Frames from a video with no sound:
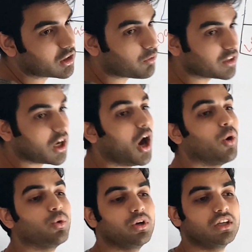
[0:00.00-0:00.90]
Otherwise,
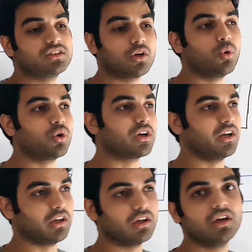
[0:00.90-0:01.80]
how is the code
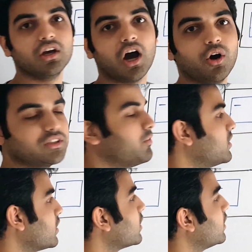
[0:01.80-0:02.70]
running? How is
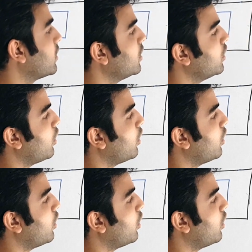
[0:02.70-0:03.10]
everything running?